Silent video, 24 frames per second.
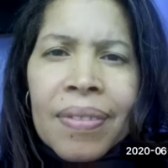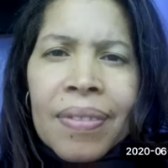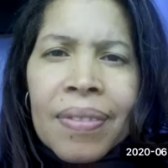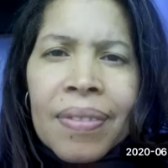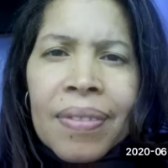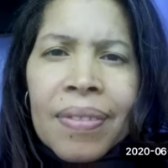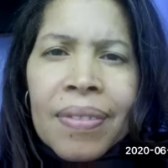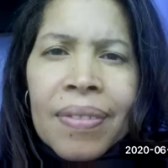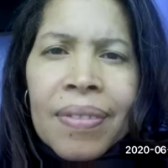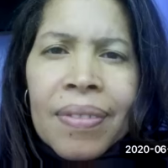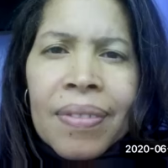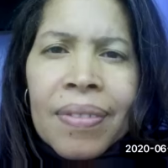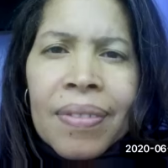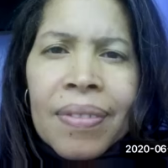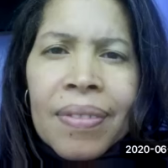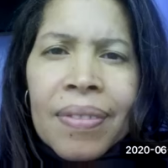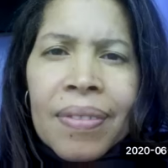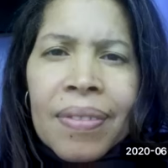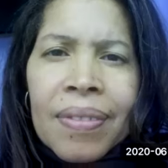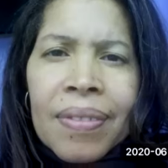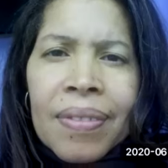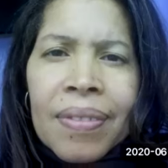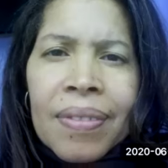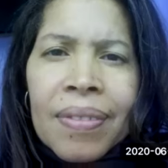
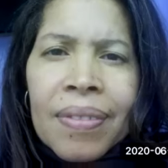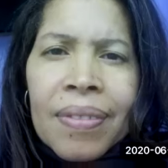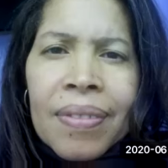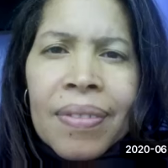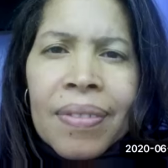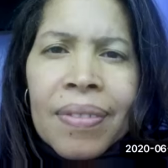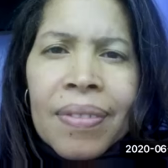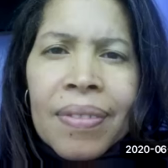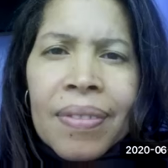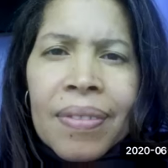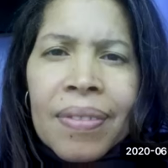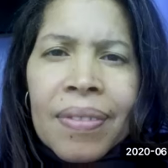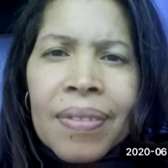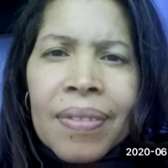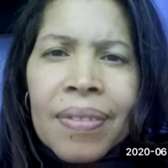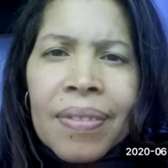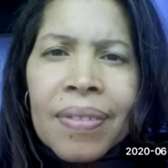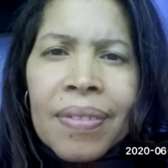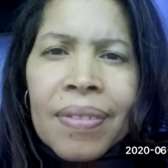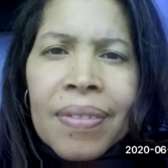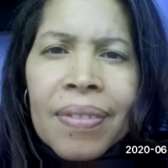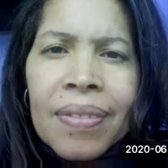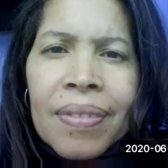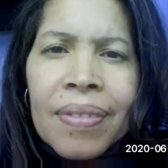
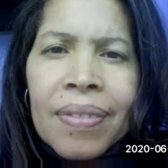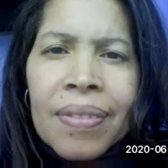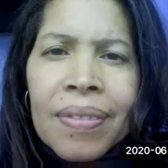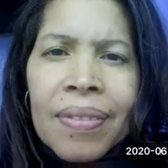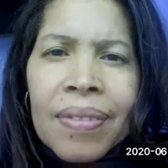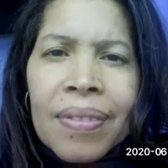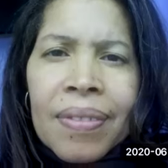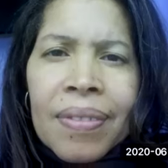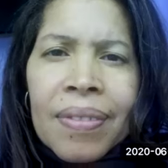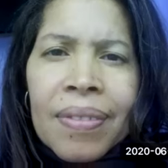Nobody speaks.